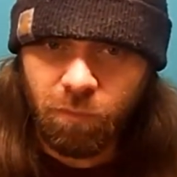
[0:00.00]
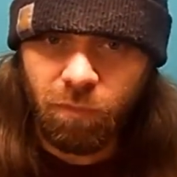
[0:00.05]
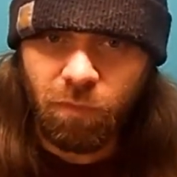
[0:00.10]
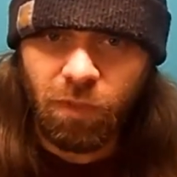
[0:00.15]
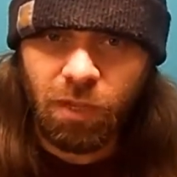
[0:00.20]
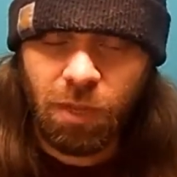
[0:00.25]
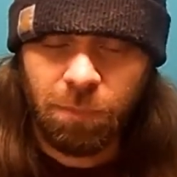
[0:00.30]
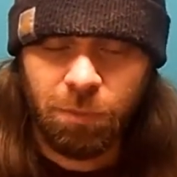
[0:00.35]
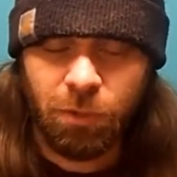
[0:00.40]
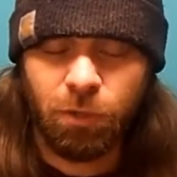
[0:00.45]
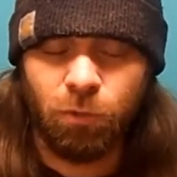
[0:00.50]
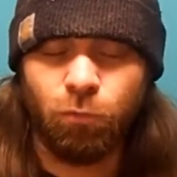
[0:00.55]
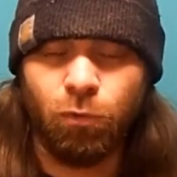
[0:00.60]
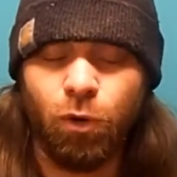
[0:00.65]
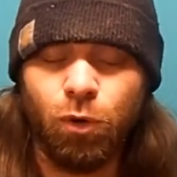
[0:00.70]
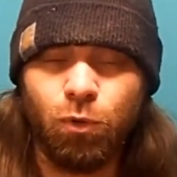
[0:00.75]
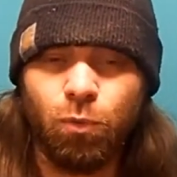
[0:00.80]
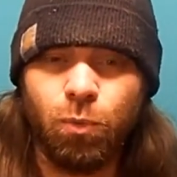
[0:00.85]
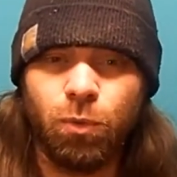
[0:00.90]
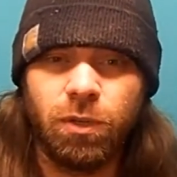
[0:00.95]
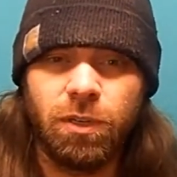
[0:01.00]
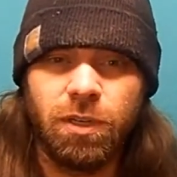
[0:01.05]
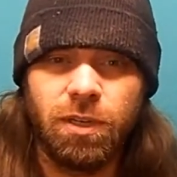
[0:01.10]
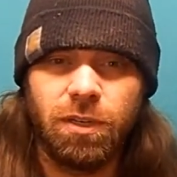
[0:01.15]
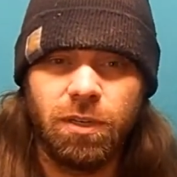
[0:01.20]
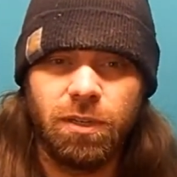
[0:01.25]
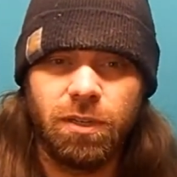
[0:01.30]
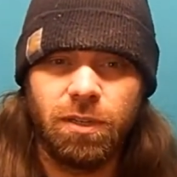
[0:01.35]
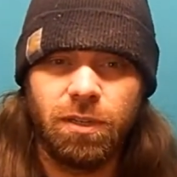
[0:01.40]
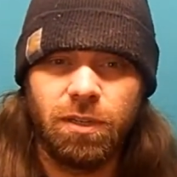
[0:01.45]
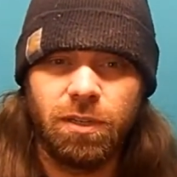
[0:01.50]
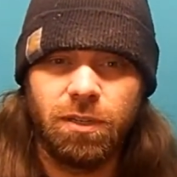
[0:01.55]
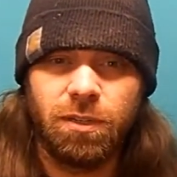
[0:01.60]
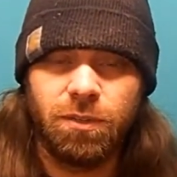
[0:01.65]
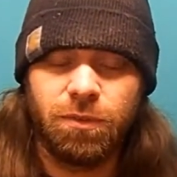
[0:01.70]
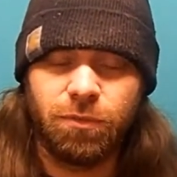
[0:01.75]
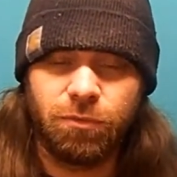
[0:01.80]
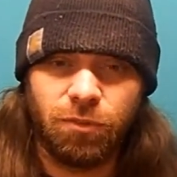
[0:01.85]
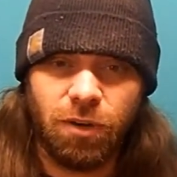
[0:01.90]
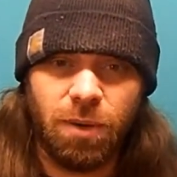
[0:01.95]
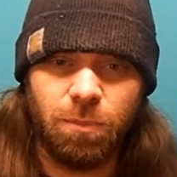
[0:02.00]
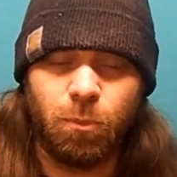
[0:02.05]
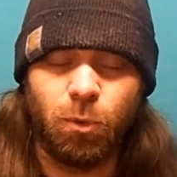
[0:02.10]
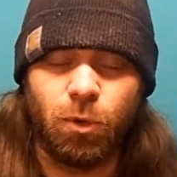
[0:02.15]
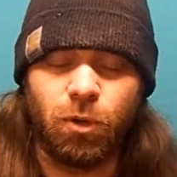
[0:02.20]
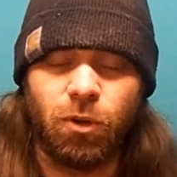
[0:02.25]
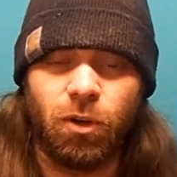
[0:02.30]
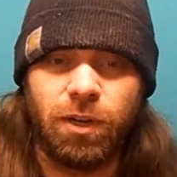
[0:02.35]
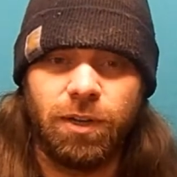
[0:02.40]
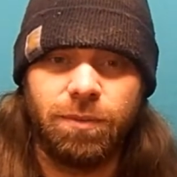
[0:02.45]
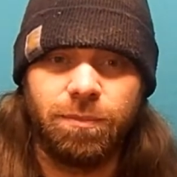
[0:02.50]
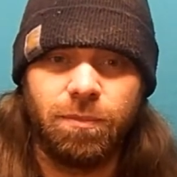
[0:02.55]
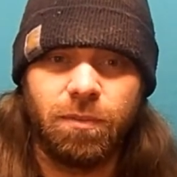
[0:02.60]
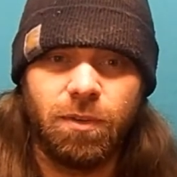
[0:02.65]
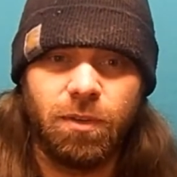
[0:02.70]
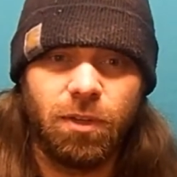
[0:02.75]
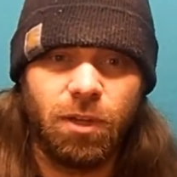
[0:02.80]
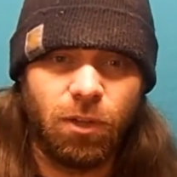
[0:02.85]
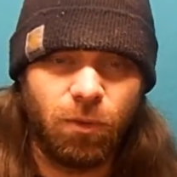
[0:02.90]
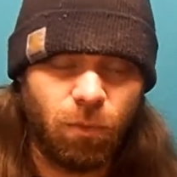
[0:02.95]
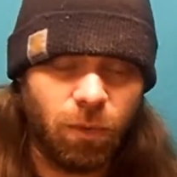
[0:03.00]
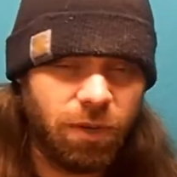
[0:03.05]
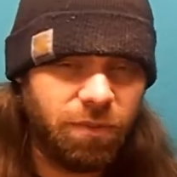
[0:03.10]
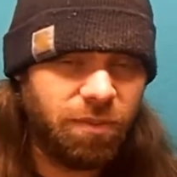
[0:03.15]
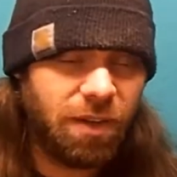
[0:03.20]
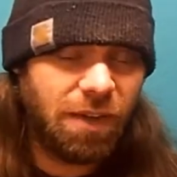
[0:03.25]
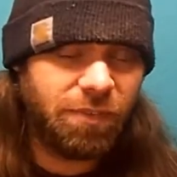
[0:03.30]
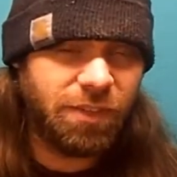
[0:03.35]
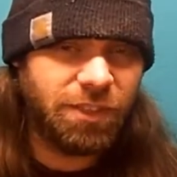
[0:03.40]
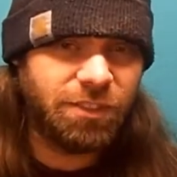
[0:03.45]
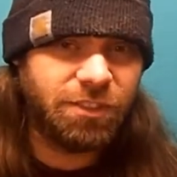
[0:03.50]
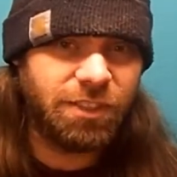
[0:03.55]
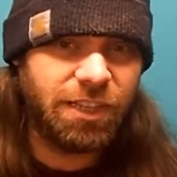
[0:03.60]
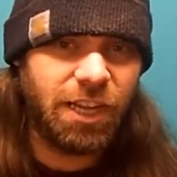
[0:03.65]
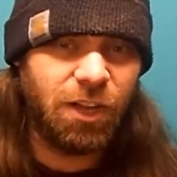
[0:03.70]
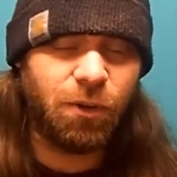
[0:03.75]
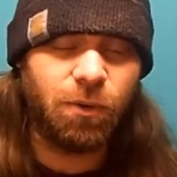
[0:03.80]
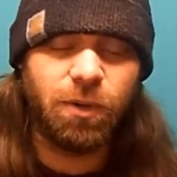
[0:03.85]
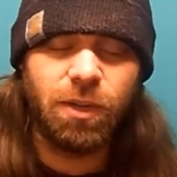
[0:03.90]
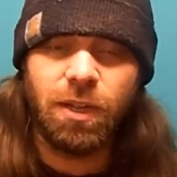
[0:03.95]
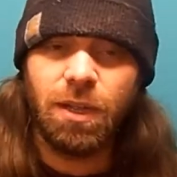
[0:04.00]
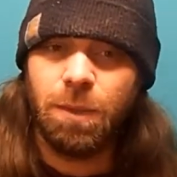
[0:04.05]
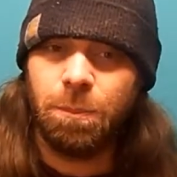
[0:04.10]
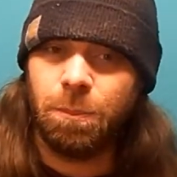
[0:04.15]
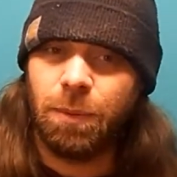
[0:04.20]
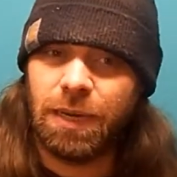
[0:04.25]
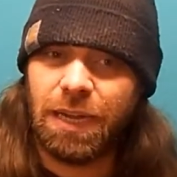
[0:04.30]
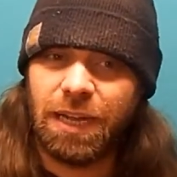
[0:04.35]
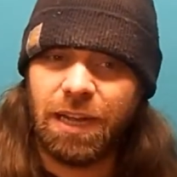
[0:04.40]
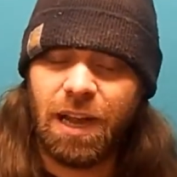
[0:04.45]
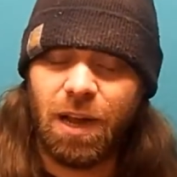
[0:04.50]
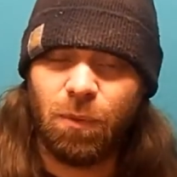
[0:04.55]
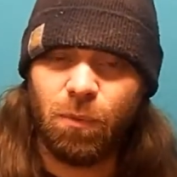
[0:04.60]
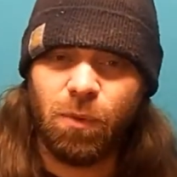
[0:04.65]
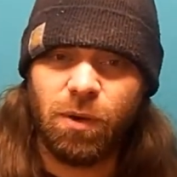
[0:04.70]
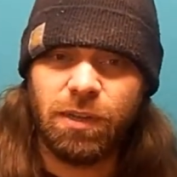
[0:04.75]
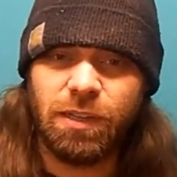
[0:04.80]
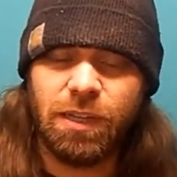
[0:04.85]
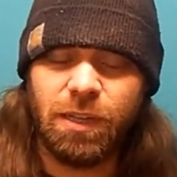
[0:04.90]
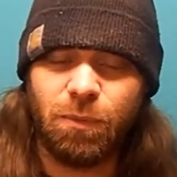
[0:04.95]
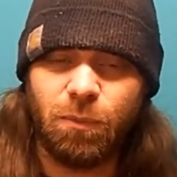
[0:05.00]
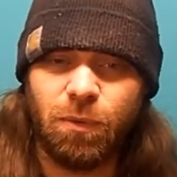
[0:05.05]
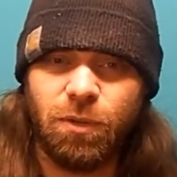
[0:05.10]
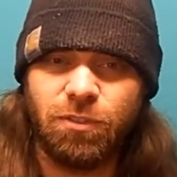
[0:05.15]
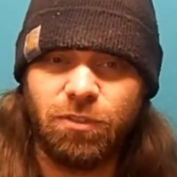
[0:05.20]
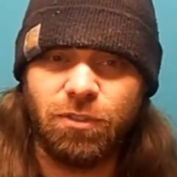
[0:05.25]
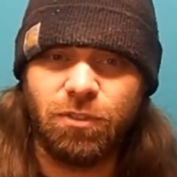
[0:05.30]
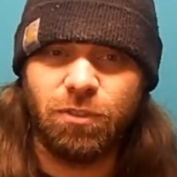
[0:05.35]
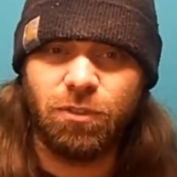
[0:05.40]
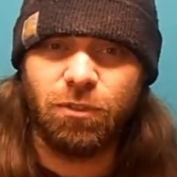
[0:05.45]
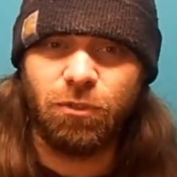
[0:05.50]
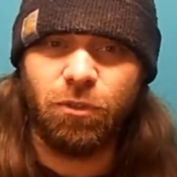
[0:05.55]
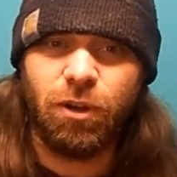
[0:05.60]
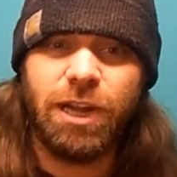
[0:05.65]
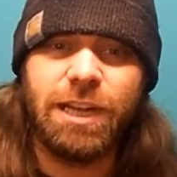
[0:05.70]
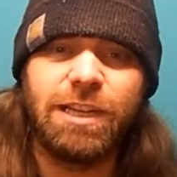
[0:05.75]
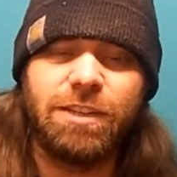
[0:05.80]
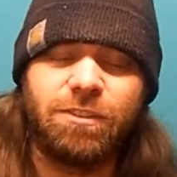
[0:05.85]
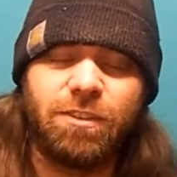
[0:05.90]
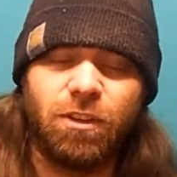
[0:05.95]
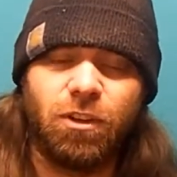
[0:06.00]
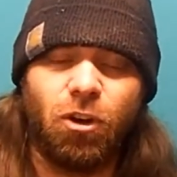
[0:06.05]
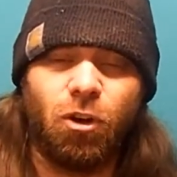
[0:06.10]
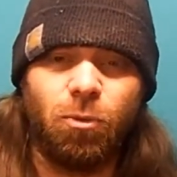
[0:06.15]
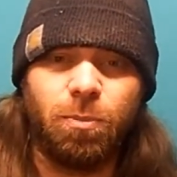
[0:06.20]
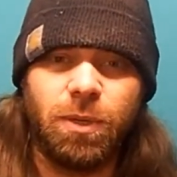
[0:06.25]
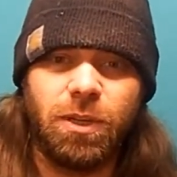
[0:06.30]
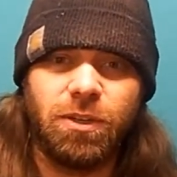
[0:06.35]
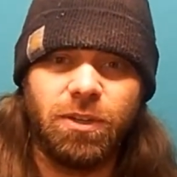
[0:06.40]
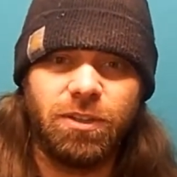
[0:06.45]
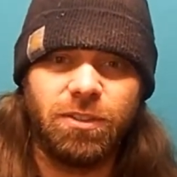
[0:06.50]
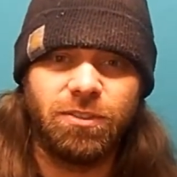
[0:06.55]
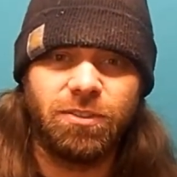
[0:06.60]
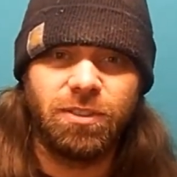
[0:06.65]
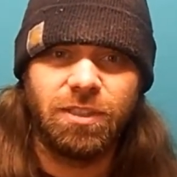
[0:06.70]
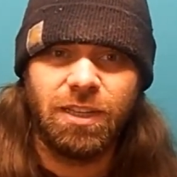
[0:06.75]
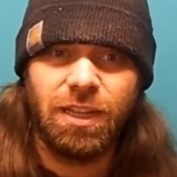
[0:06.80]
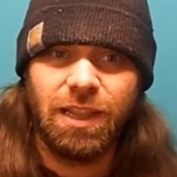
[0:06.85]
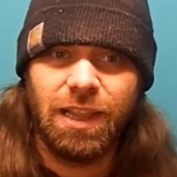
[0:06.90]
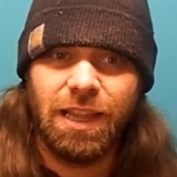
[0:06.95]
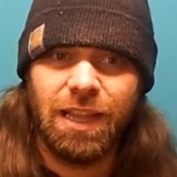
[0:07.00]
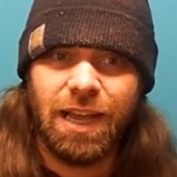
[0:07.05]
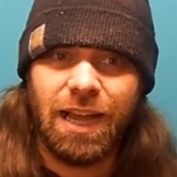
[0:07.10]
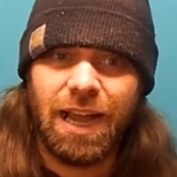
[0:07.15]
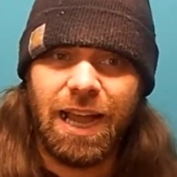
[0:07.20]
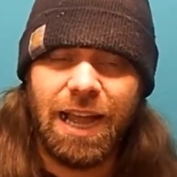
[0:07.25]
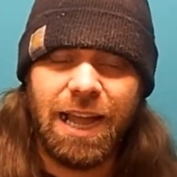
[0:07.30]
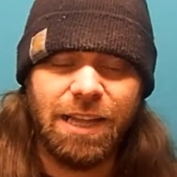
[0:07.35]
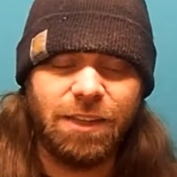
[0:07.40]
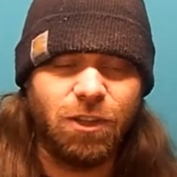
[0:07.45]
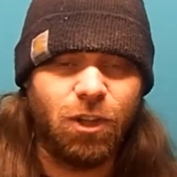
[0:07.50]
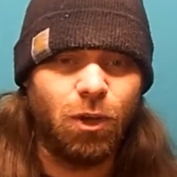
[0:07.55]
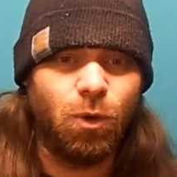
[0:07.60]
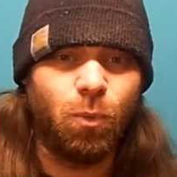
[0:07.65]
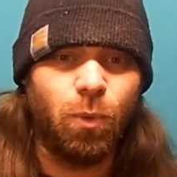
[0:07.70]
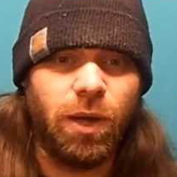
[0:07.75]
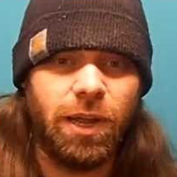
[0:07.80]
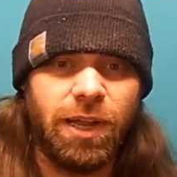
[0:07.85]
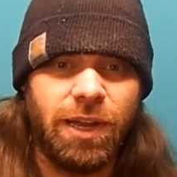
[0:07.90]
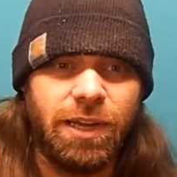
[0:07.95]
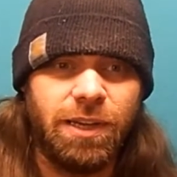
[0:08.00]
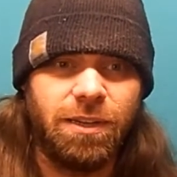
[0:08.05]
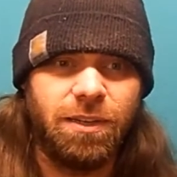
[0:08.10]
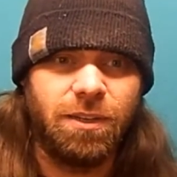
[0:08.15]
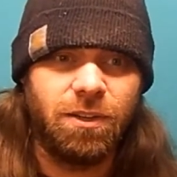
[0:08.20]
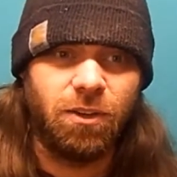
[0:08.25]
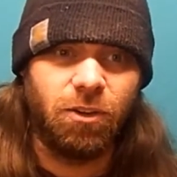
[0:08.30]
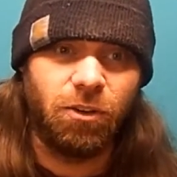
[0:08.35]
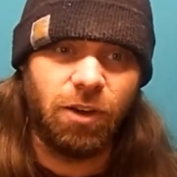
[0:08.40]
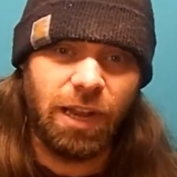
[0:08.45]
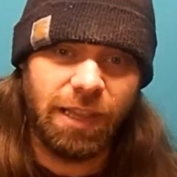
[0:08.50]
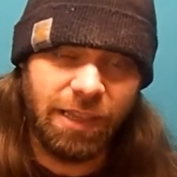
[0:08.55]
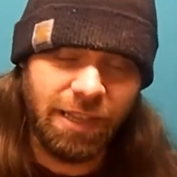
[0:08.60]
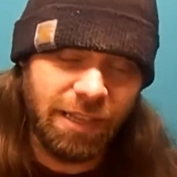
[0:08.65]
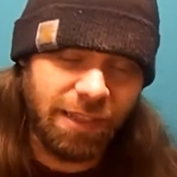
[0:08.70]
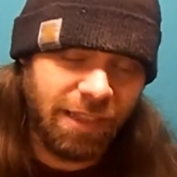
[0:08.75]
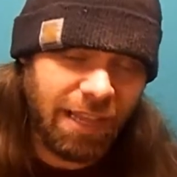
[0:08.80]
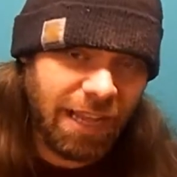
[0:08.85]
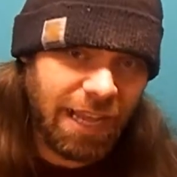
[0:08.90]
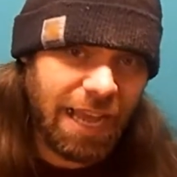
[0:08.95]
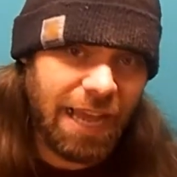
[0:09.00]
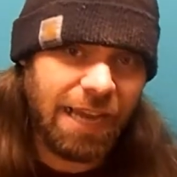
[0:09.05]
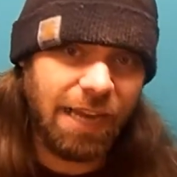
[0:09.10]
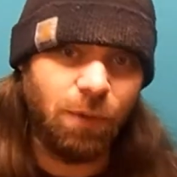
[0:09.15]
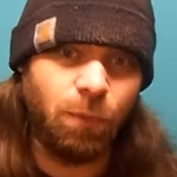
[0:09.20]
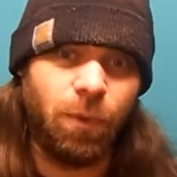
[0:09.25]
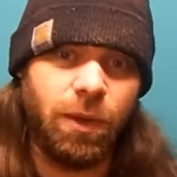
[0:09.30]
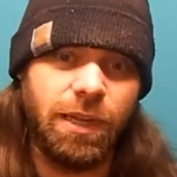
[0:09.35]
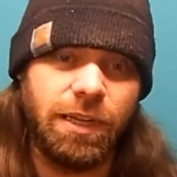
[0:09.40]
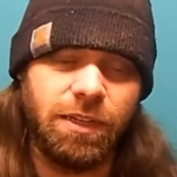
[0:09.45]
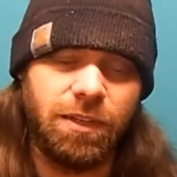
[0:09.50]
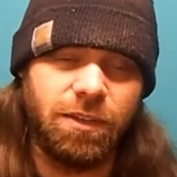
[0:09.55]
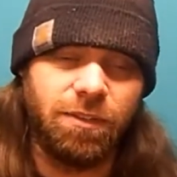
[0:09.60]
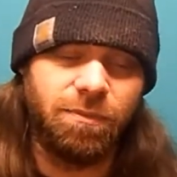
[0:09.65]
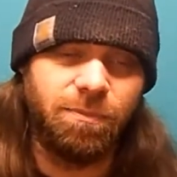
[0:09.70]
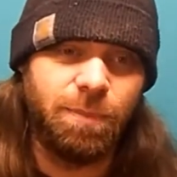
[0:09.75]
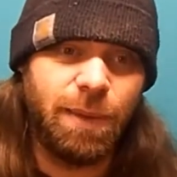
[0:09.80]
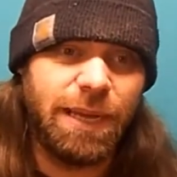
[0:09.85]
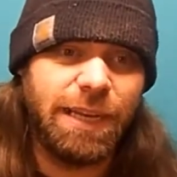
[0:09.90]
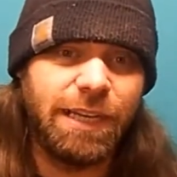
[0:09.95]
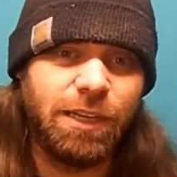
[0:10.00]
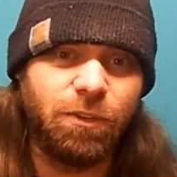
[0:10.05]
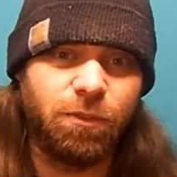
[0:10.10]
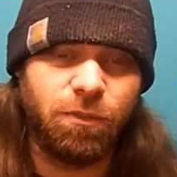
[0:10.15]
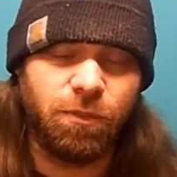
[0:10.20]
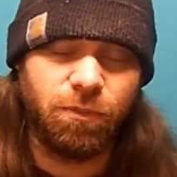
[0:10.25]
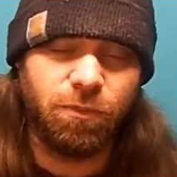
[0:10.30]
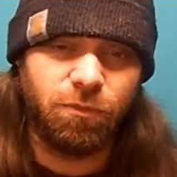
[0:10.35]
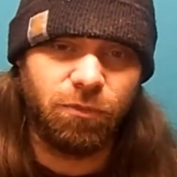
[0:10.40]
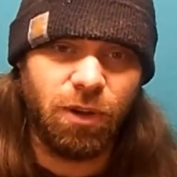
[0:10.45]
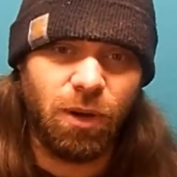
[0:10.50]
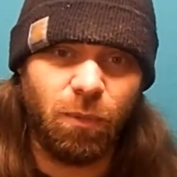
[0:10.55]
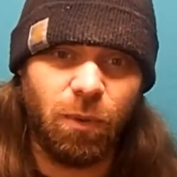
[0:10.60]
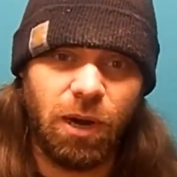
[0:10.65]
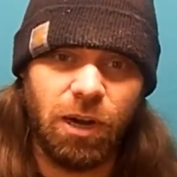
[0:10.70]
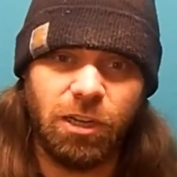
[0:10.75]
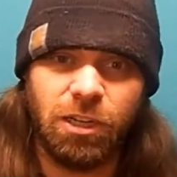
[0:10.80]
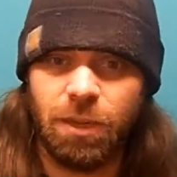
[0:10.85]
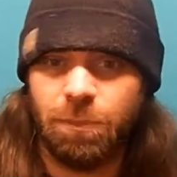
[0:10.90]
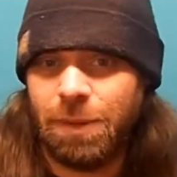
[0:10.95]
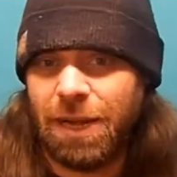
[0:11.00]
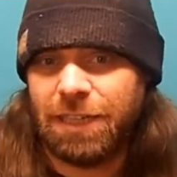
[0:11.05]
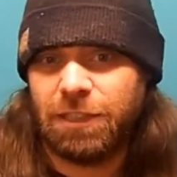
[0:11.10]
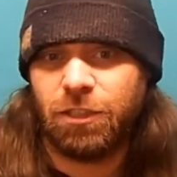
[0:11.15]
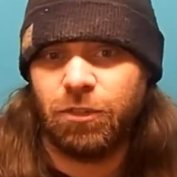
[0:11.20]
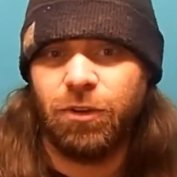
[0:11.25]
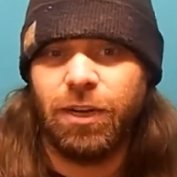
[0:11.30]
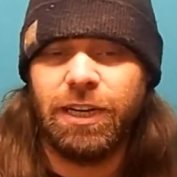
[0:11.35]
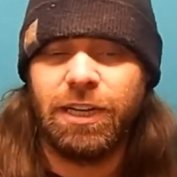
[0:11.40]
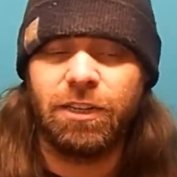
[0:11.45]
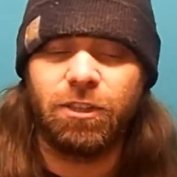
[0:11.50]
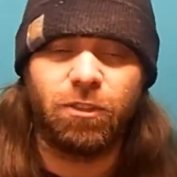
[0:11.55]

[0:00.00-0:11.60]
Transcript: I put a rosewood fretboard on it, 25-inch scale, but I got one that wasn't radiused at all because I had no way, or I didn't think I had a way of bending fret wire to match the radius.